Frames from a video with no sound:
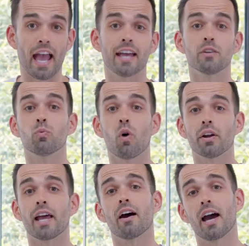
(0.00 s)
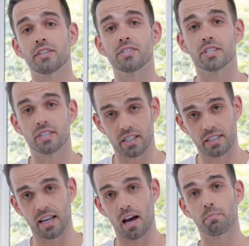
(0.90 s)
and what our agencies are going to
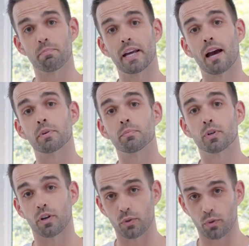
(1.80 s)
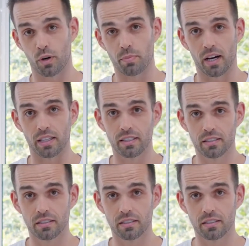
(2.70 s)
start being able to put on autopilot.